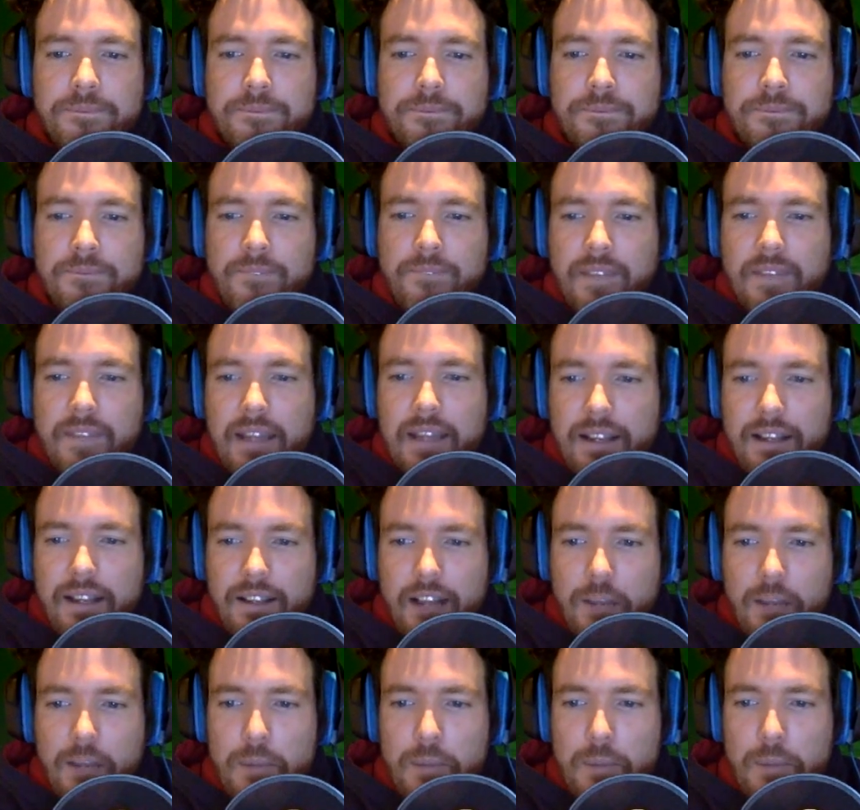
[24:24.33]
And a lot of
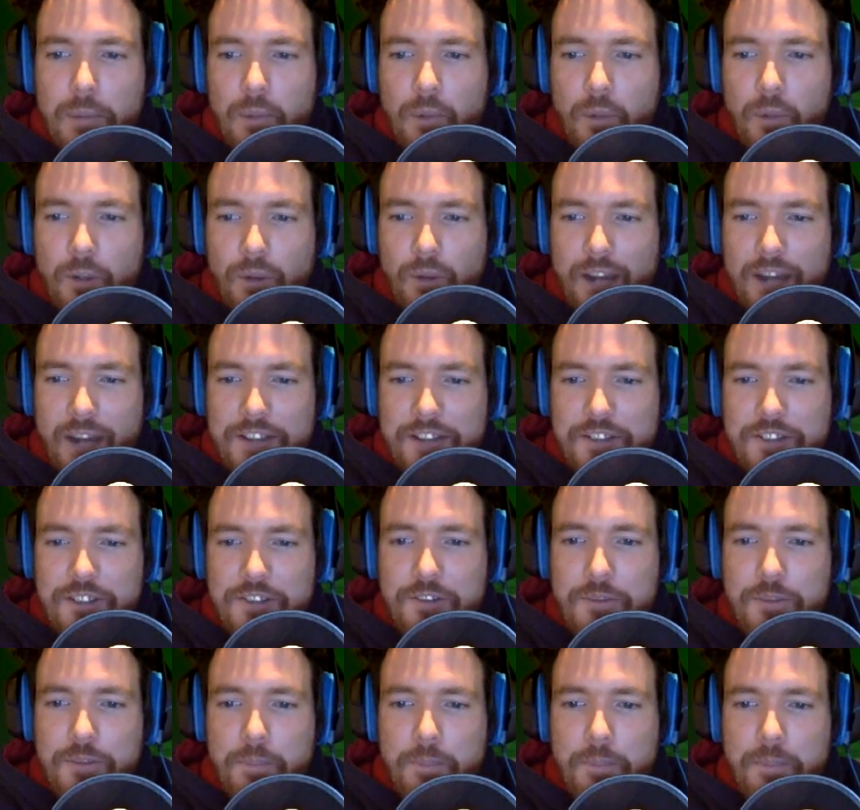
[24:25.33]
people want to ride
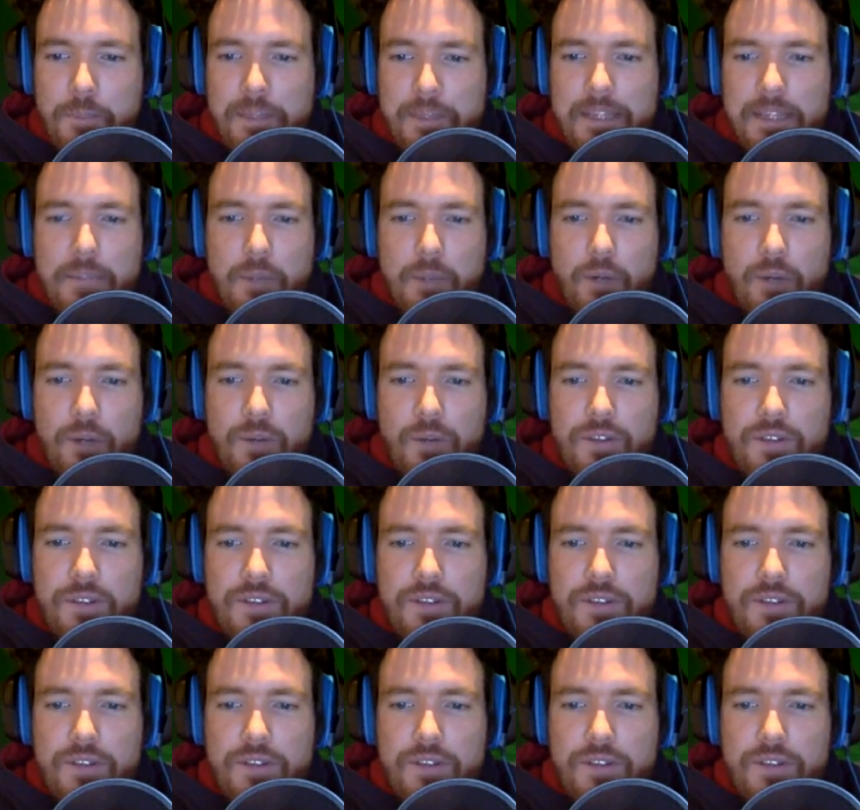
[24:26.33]
speedboats.